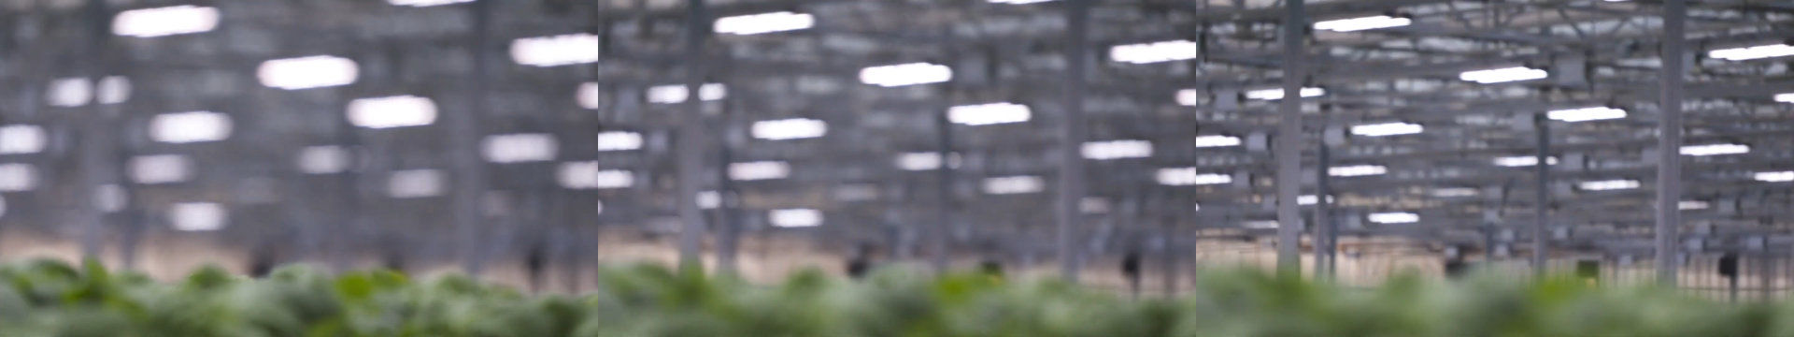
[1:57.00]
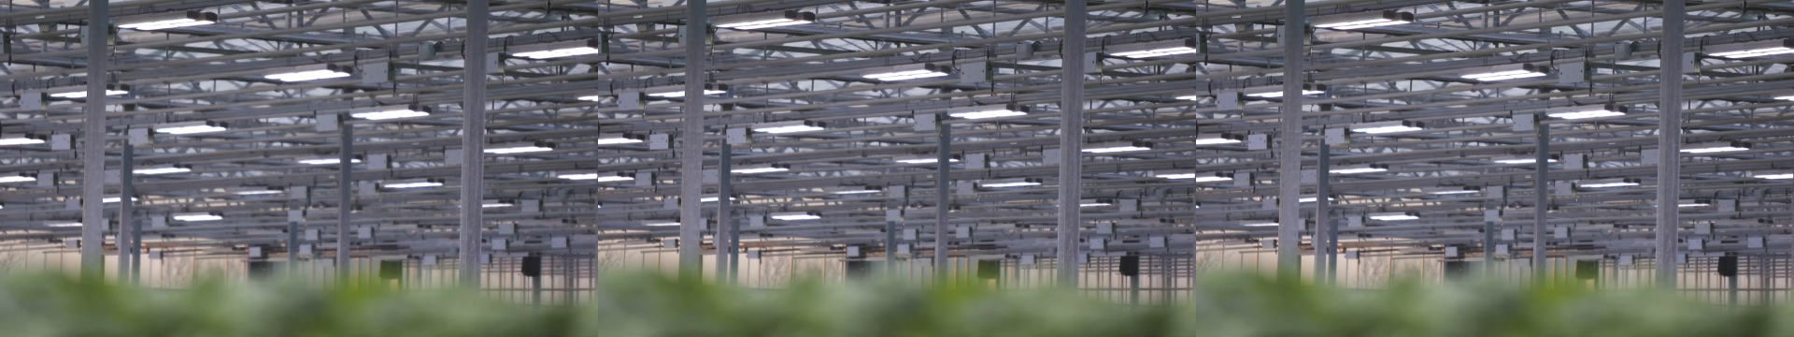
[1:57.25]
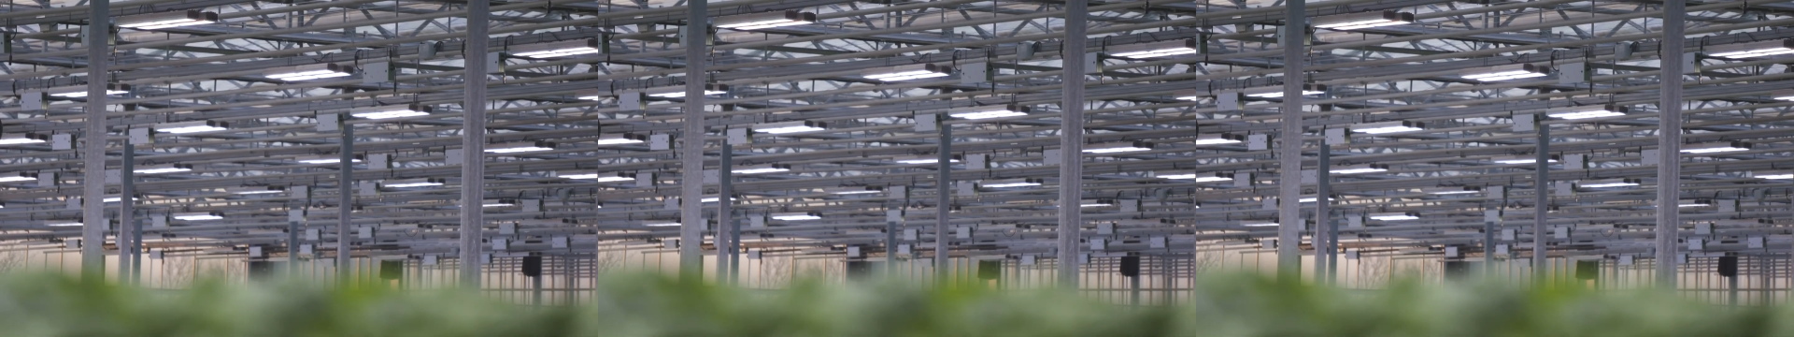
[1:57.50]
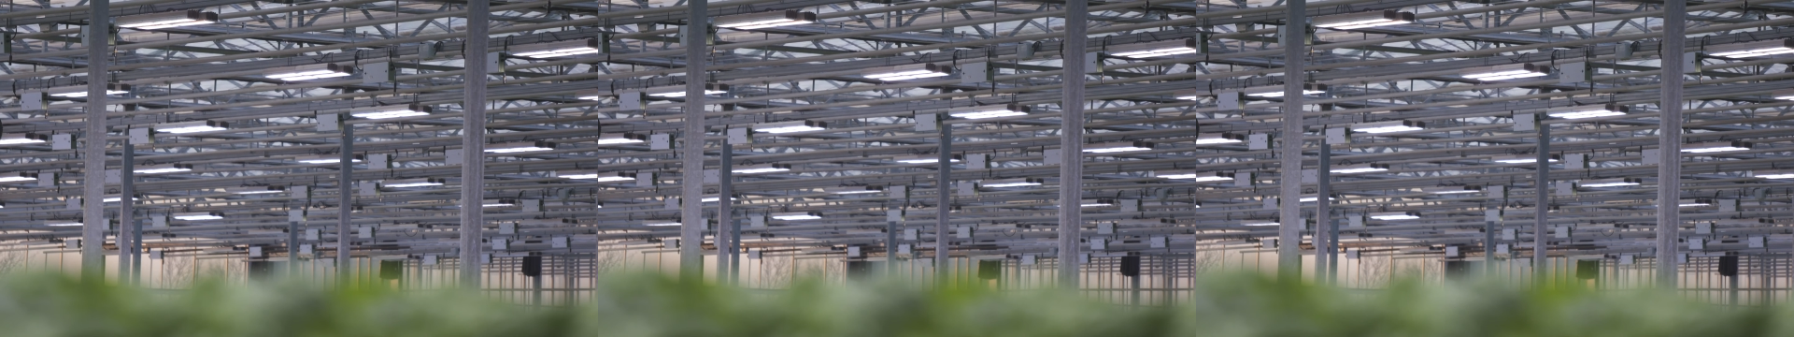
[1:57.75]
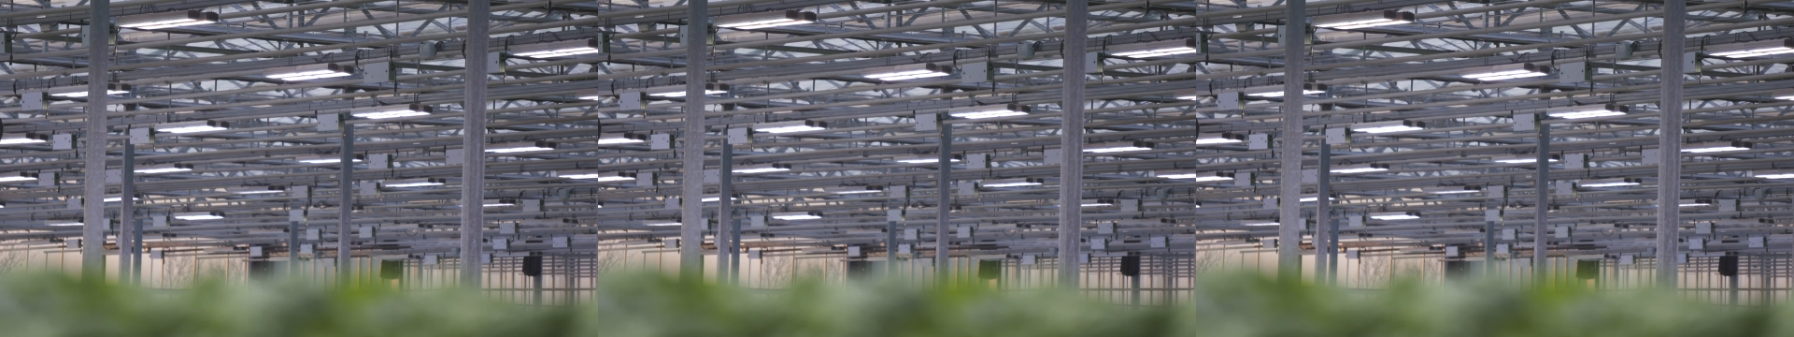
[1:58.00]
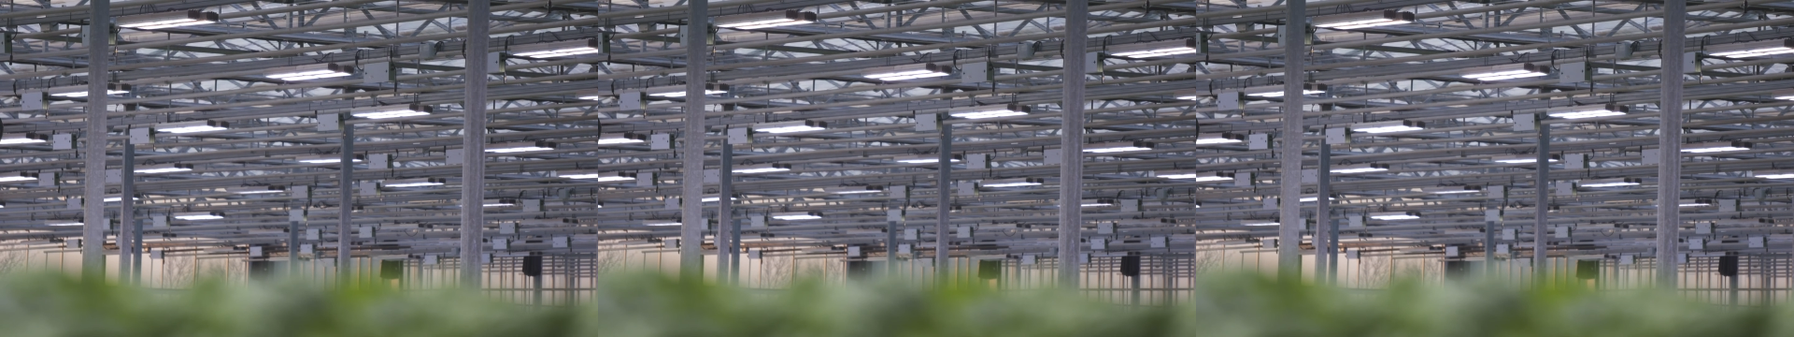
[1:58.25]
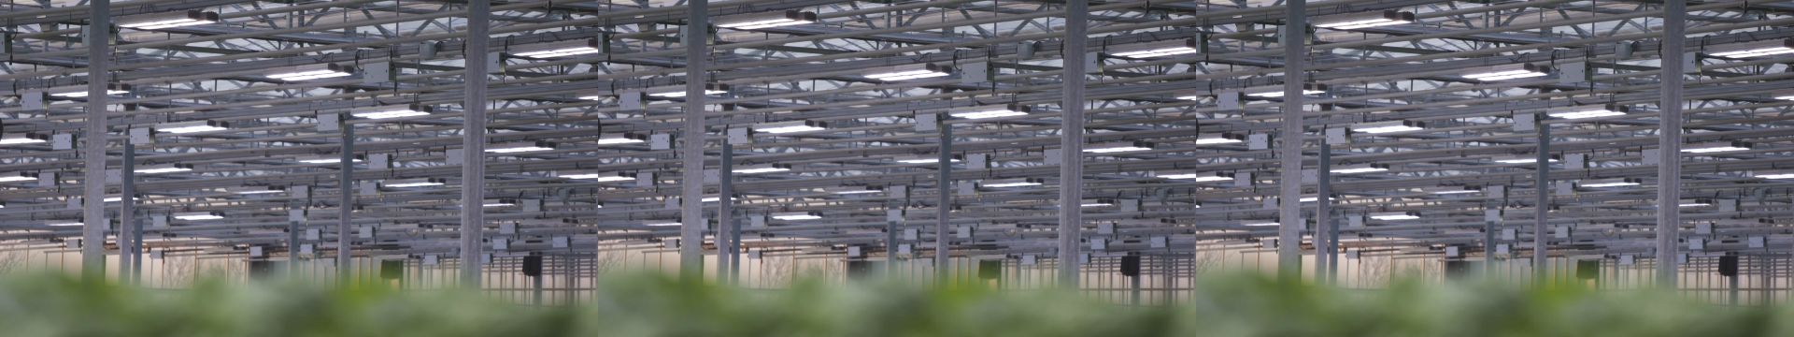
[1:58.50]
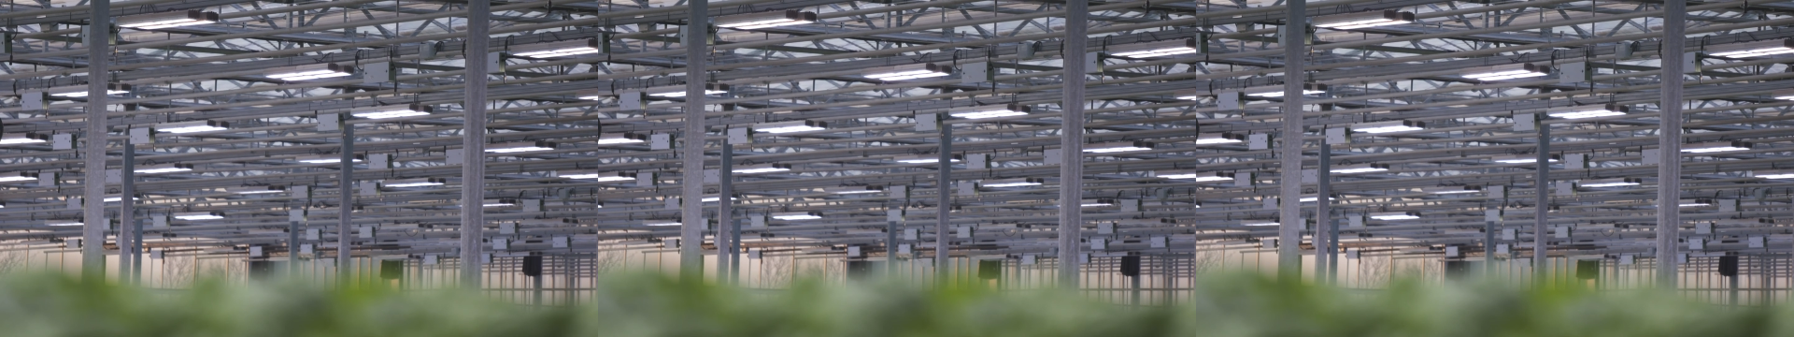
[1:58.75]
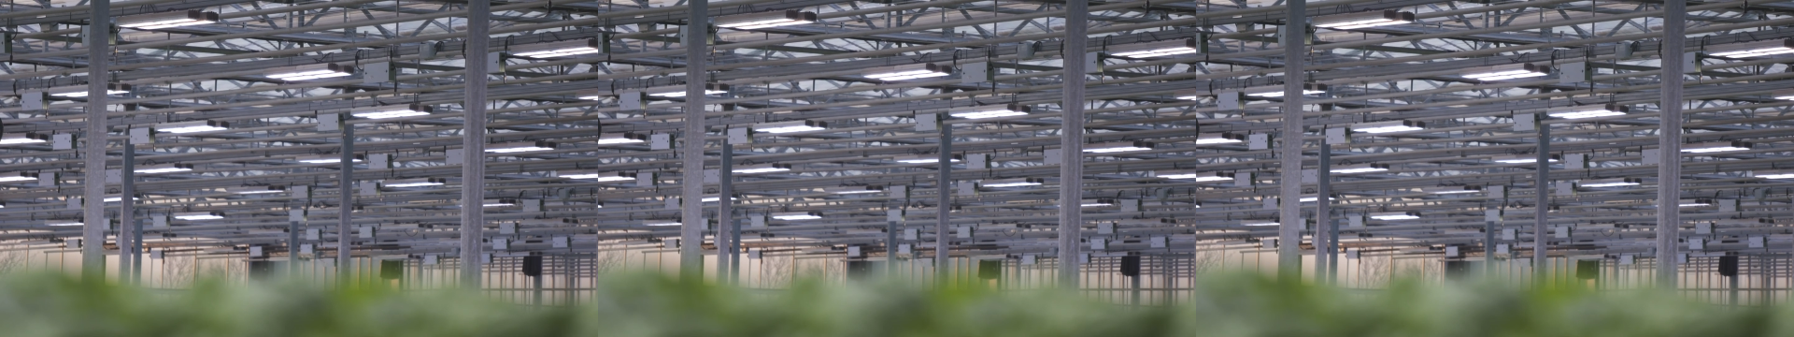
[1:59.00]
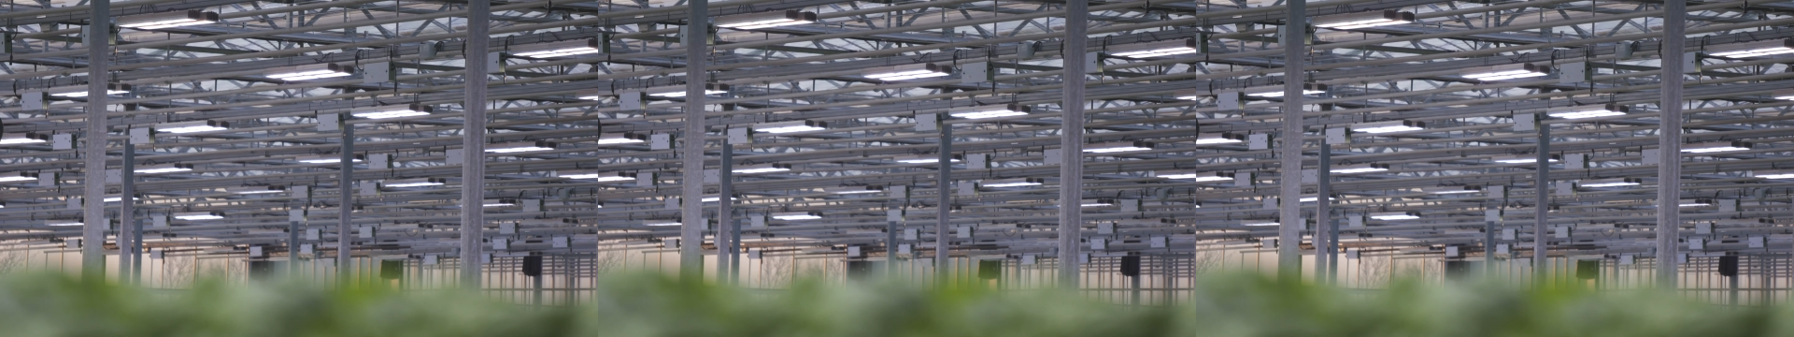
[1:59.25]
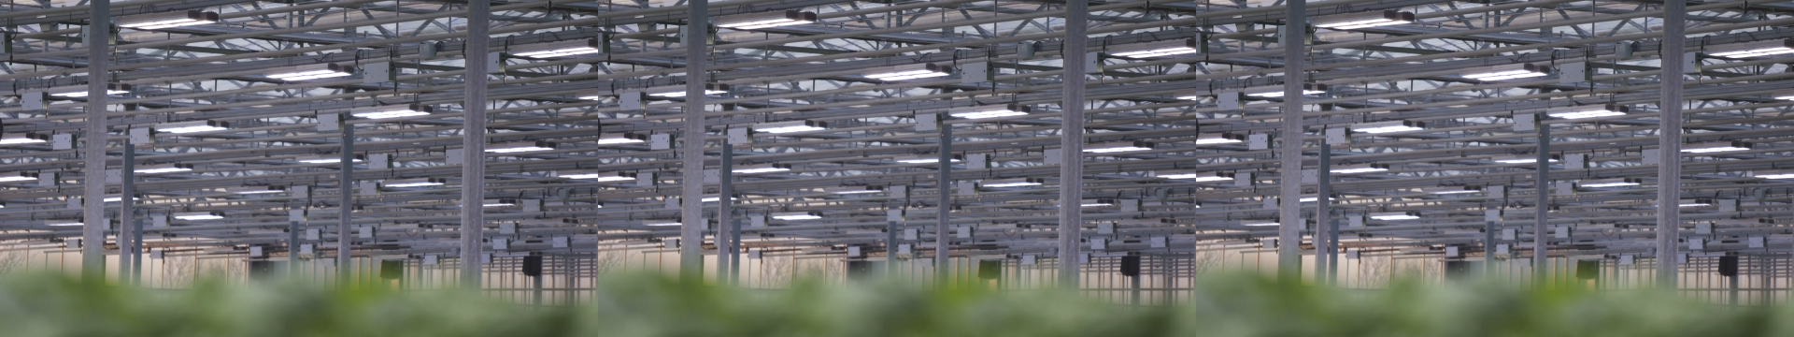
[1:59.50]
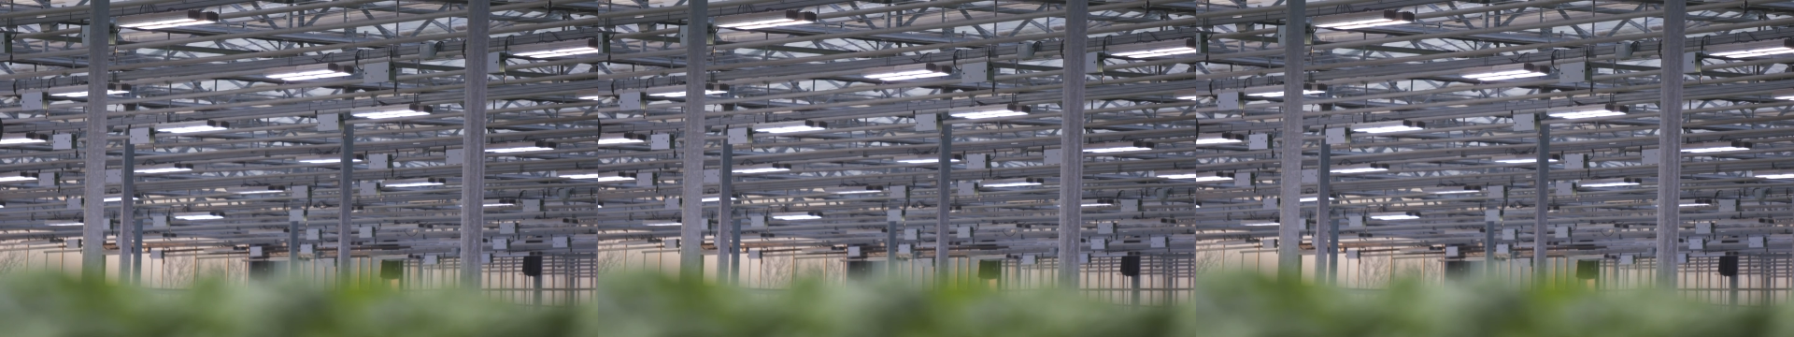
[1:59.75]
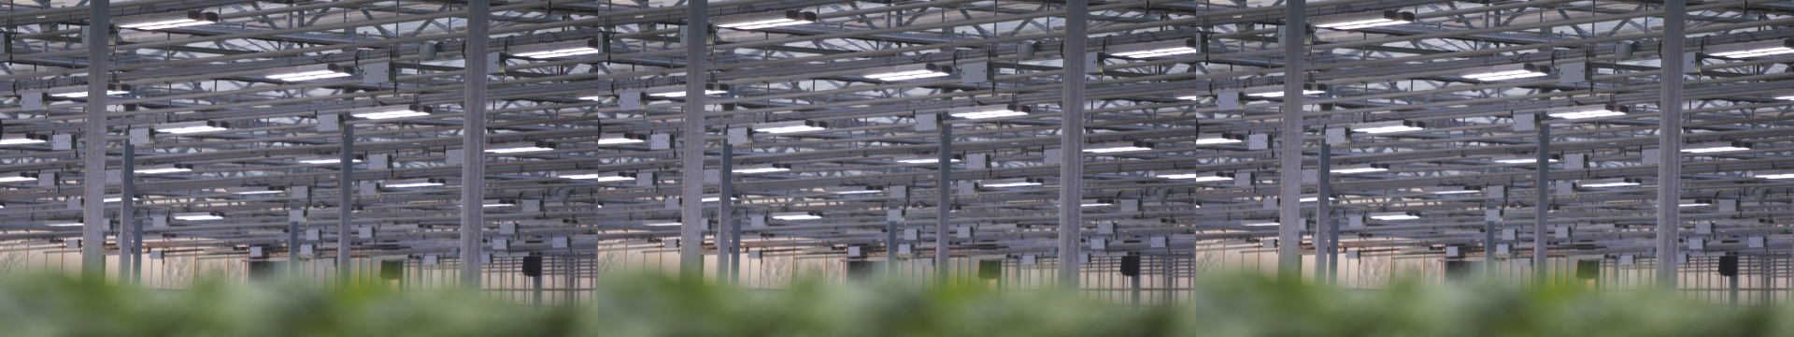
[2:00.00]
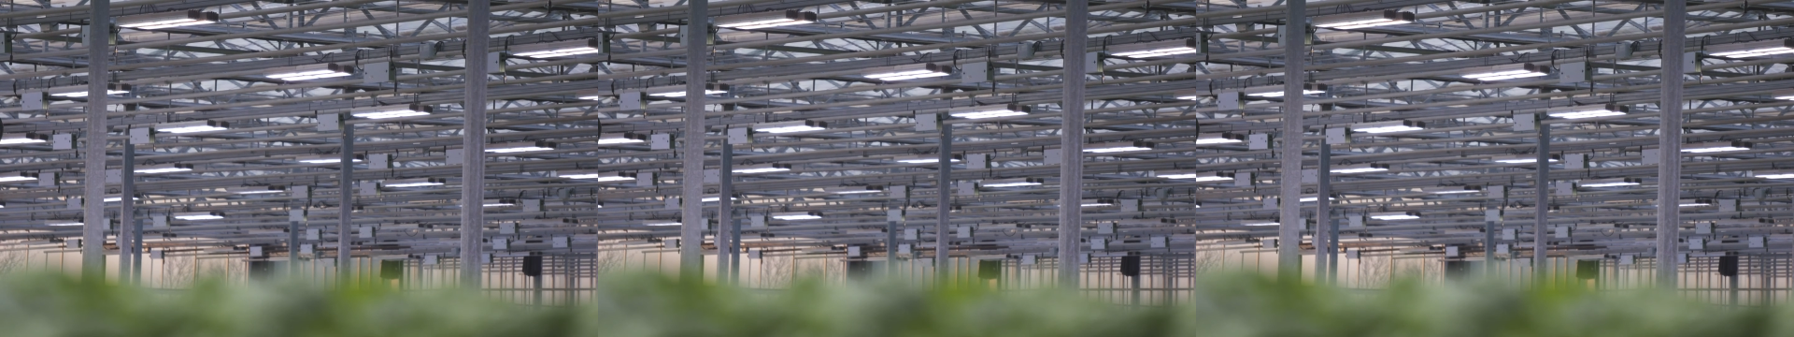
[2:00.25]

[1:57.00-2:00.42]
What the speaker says: No face is visible, so there are no lips to read.